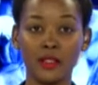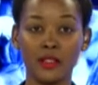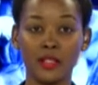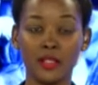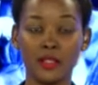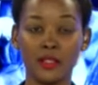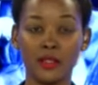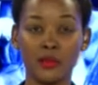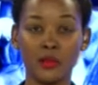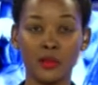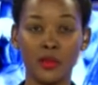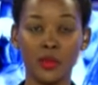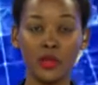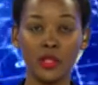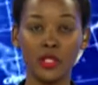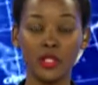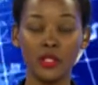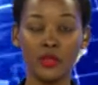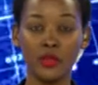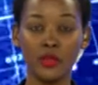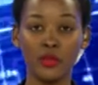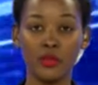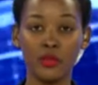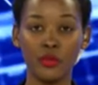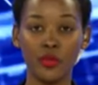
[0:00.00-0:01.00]
that the
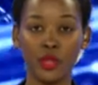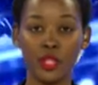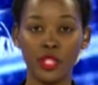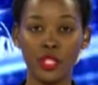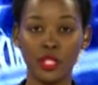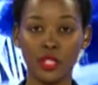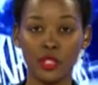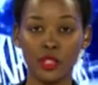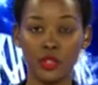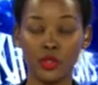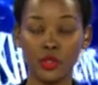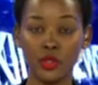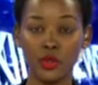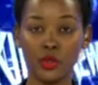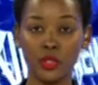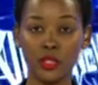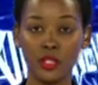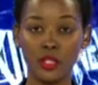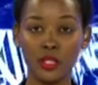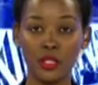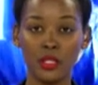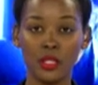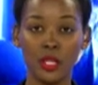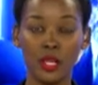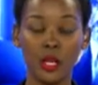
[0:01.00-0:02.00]
bodies of Russian
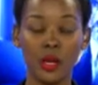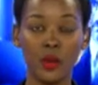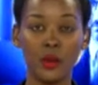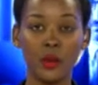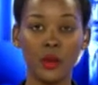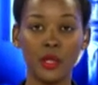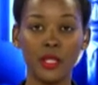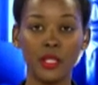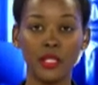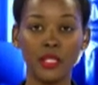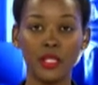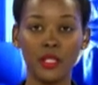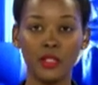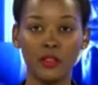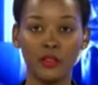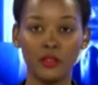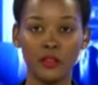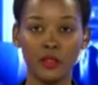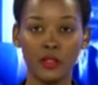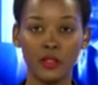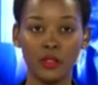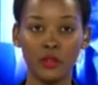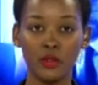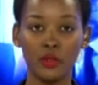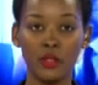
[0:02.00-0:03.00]
soldiers were
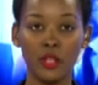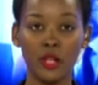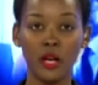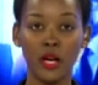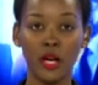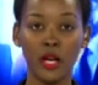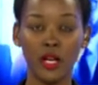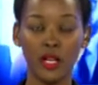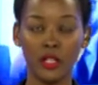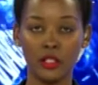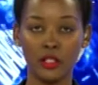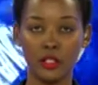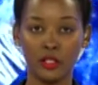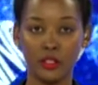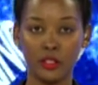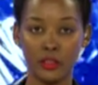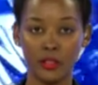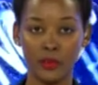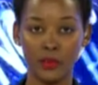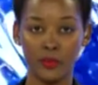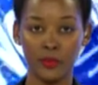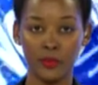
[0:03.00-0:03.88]
delivered to their country.